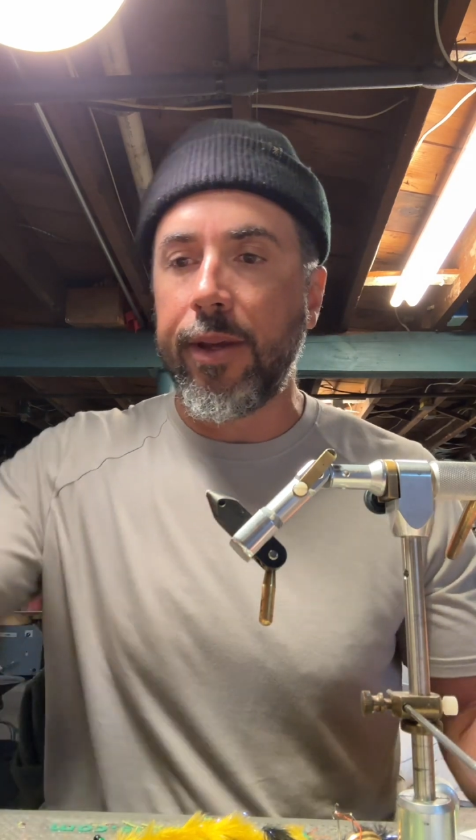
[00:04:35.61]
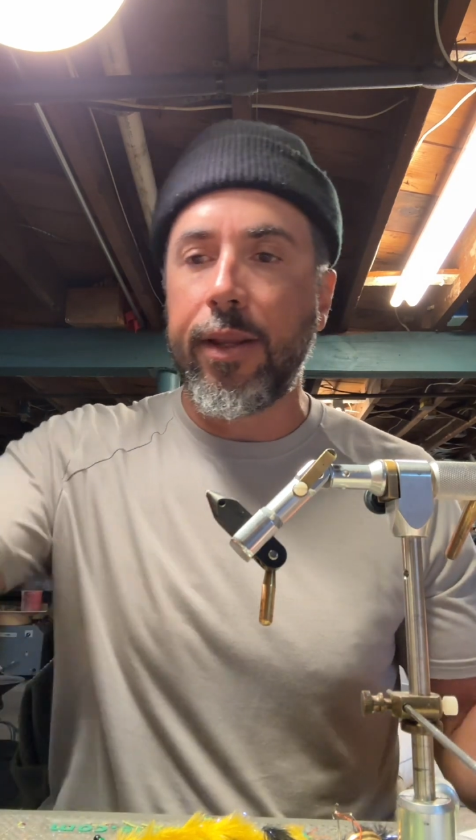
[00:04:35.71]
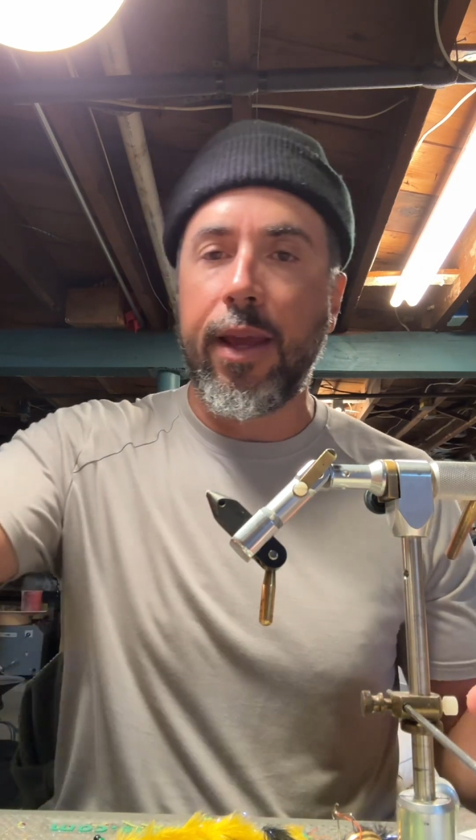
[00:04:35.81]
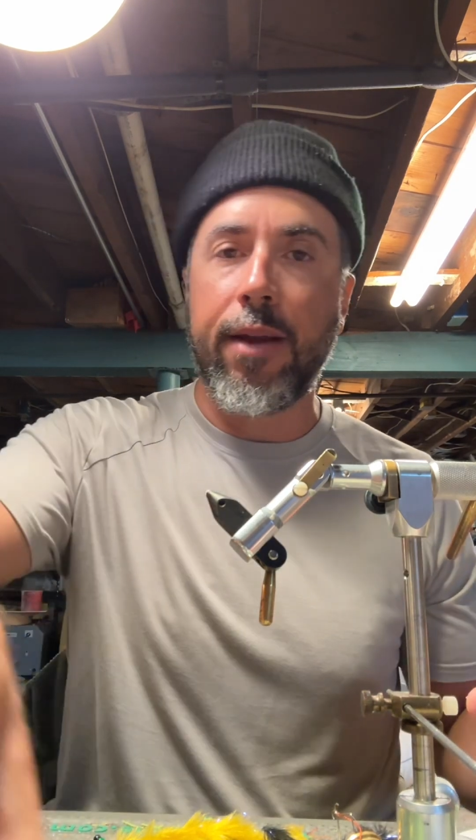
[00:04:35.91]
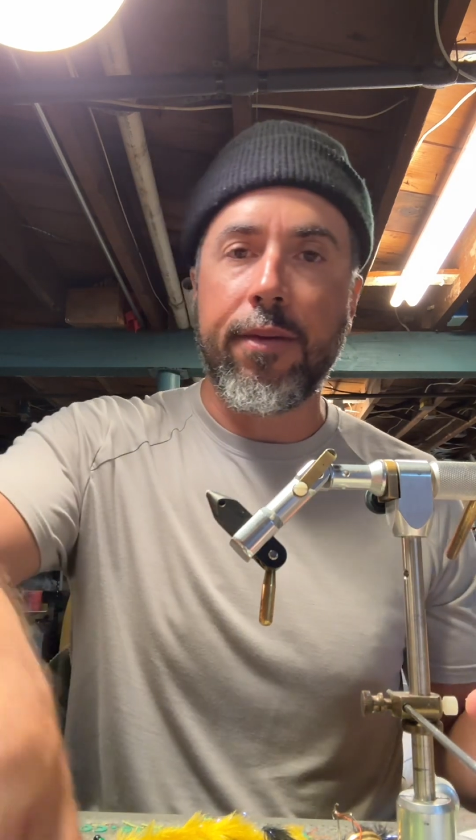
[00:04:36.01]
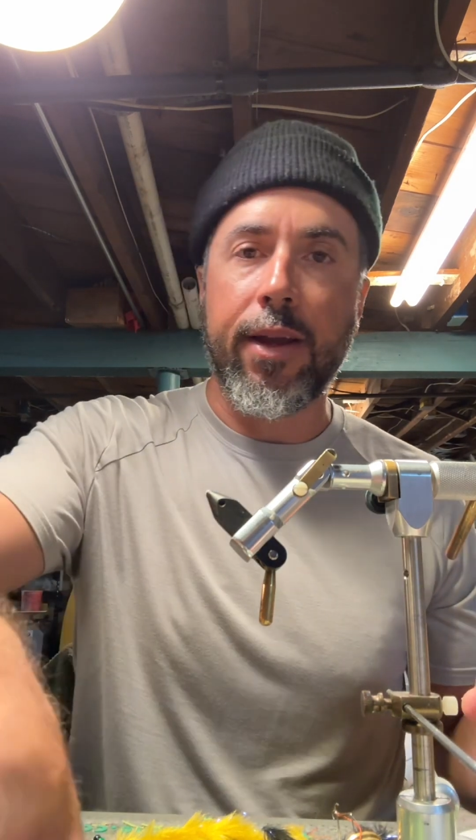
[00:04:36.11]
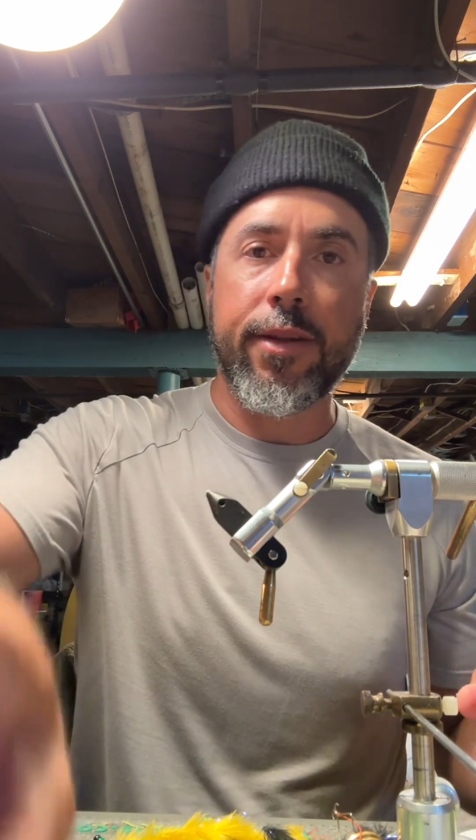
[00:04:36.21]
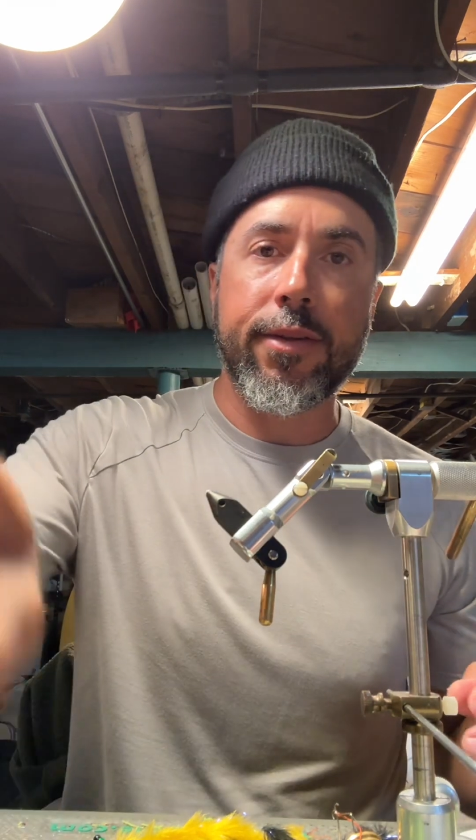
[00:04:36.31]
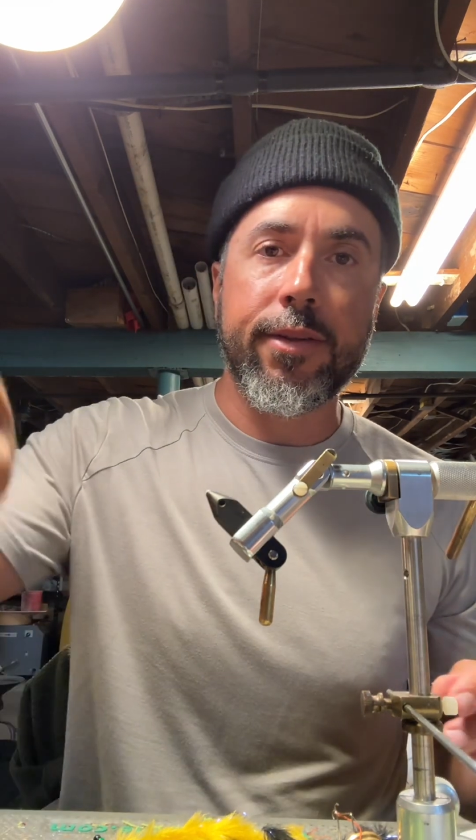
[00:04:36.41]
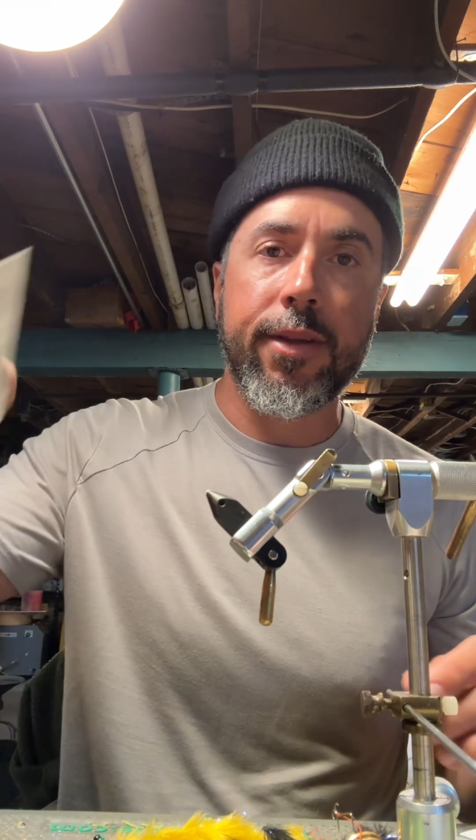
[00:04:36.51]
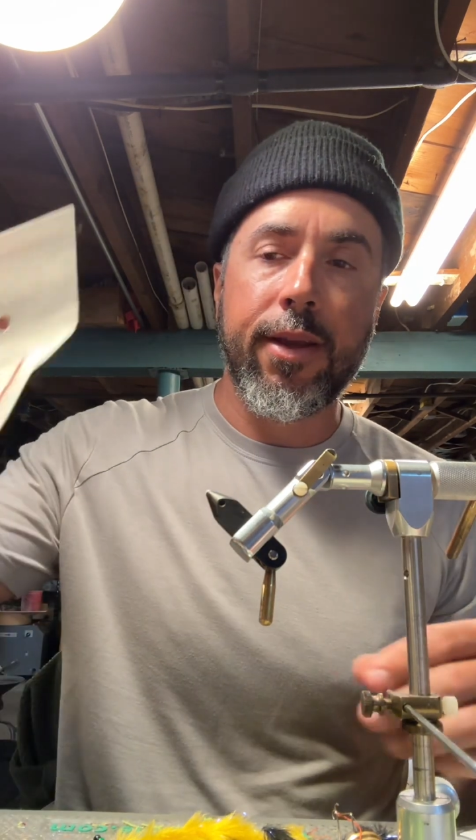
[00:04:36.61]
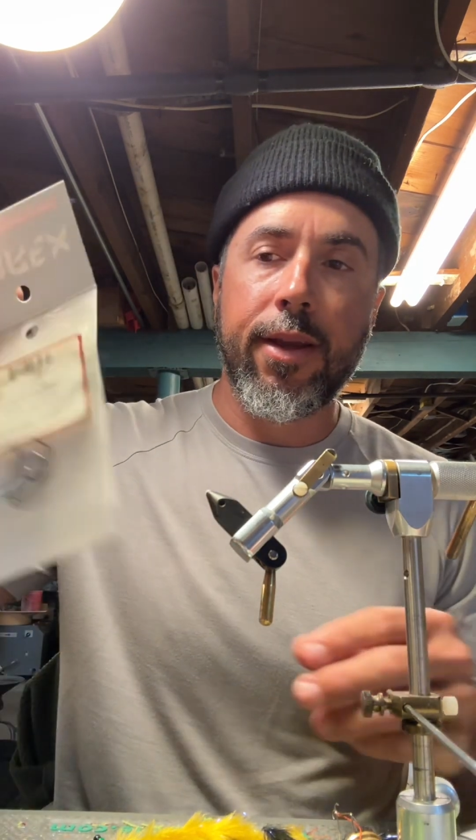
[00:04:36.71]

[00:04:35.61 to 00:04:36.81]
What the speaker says: an Arex